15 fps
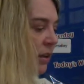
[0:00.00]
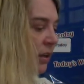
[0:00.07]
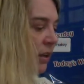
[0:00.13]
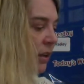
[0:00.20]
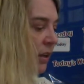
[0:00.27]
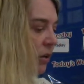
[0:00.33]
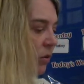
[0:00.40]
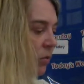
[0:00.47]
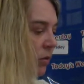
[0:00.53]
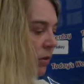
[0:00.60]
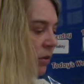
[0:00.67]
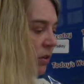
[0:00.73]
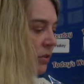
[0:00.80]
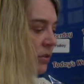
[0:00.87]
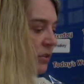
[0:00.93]

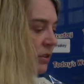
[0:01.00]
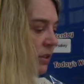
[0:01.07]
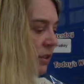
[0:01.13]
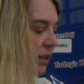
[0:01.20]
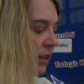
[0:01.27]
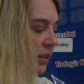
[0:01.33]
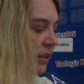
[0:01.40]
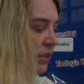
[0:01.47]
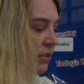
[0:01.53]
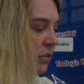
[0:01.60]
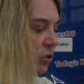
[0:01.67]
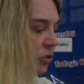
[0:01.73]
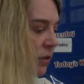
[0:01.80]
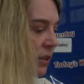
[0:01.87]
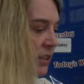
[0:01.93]
equals, and these are
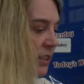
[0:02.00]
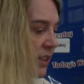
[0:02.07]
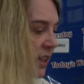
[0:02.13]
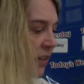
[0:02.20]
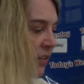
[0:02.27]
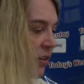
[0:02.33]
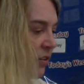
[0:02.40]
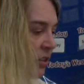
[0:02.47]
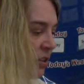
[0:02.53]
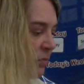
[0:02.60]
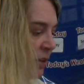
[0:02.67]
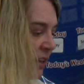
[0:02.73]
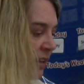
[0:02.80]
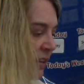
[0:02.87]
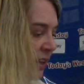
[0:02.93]
joined together to
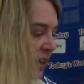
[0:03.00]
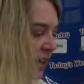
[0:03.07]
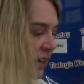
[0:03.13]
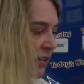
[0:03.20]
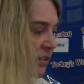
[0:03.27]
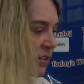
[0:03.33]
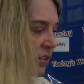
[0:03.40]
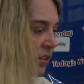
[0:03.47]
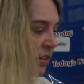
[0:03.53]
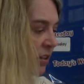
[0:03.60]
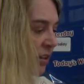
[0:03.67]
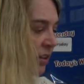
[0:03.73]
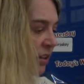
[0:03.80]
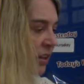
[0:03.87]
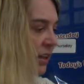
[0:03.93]
make the answer,
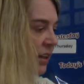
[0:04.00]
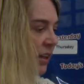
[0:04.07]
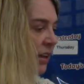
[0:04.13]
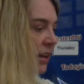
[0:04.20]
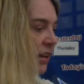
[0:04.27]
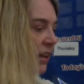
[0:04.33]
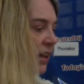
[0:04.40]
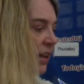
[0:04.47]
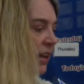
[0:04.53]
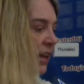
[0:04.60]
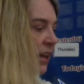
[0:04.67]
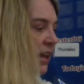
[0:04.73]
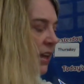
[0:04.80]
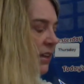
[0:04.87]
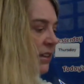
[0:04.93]

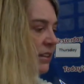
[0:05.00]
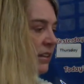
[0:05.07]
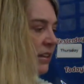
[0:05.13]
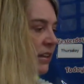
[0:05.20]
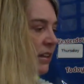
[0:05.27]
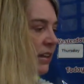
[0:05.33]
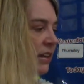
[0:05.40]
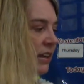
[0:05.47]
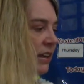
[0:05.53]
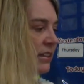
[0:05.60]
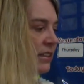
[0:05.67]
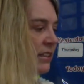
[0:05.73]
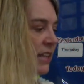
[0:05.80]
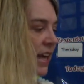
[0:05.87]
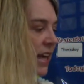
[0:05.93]
and it's
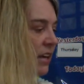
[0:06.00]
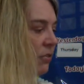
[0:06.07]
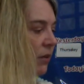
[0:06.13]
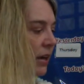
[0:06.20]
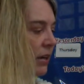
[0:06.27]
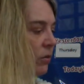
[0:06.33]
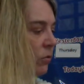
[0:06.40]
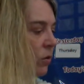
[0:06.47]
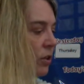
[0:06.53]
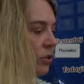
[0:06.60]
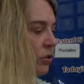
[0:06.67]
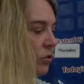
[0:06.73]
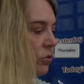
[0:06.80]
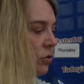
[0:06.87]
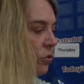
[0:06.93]
10, right? 1,
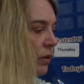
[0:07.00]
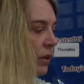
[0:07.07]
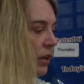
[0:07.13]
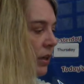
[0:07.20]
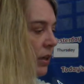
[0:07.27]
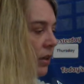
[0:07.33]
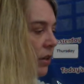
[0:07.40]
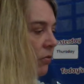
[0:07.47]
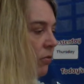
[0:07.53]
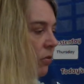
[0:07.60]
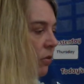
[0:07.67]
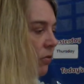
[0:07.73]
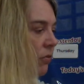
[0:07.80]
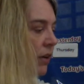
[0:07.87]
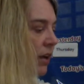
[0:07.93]
2, 3,
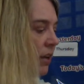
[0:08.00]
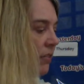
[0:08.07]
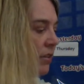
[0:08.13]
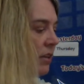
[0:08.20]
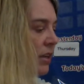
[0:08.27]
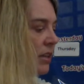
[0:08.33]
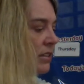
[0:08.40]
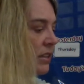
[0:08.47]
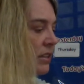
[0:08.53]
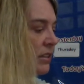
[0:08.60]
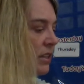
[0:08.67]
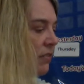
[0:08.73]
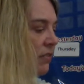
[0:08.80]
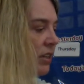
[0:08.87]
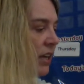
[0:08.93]
4, 5, 6,
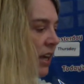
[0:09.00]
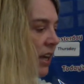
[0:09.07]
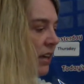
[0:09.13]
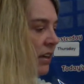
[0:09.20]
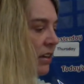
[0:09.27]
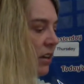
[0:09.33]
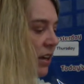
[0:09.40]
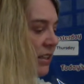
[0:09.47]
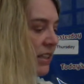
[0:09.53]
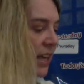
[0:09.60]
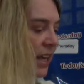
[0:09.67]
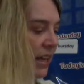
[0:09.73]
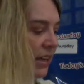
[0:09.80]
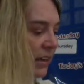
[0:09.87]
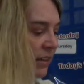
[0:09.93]
7, 8, 9,
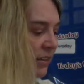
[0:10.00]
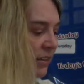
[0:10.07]
10.